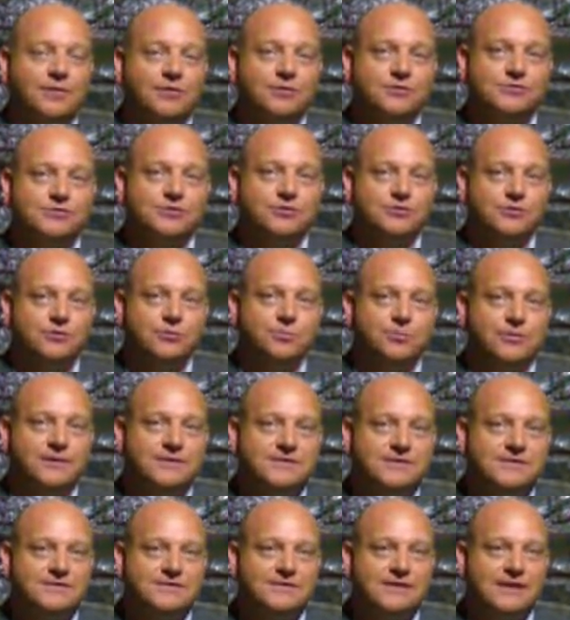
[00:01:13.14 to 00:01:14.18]
also
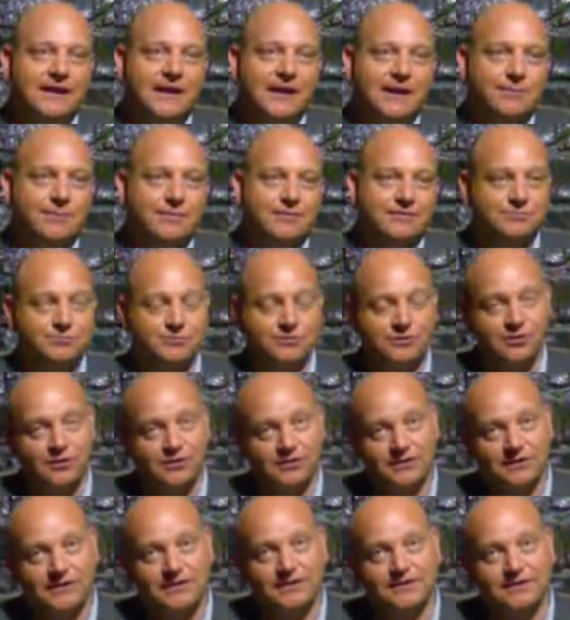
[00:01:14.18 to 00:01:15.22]
opens. We're
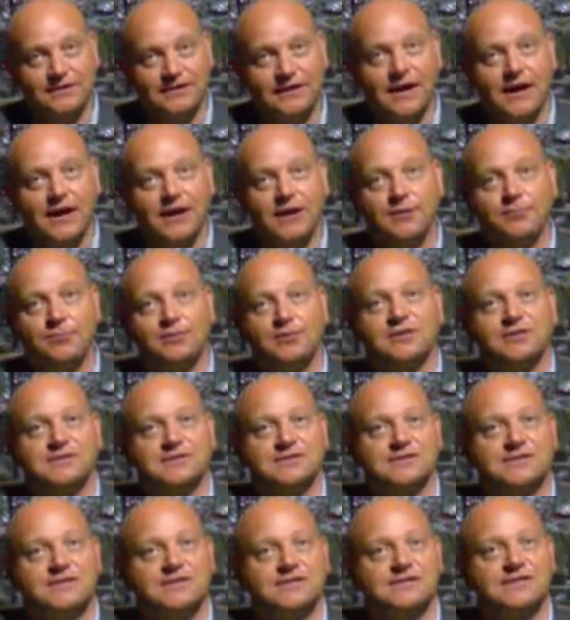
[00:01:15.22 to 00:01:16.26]
calling it the Eye because
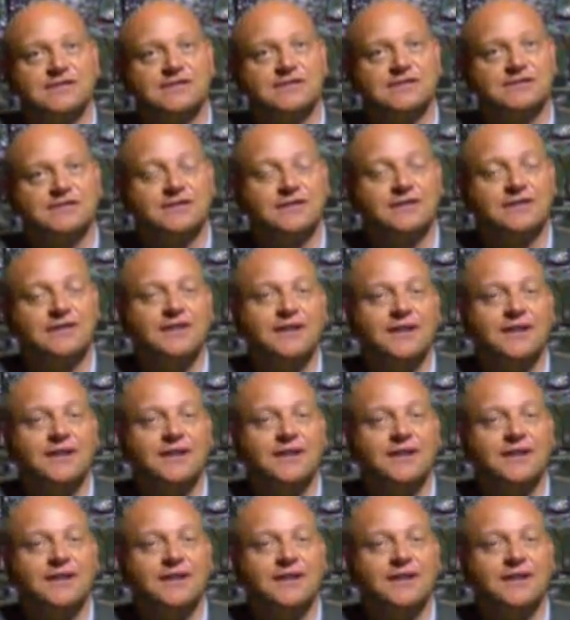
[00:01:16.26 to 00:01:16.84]
it's the sister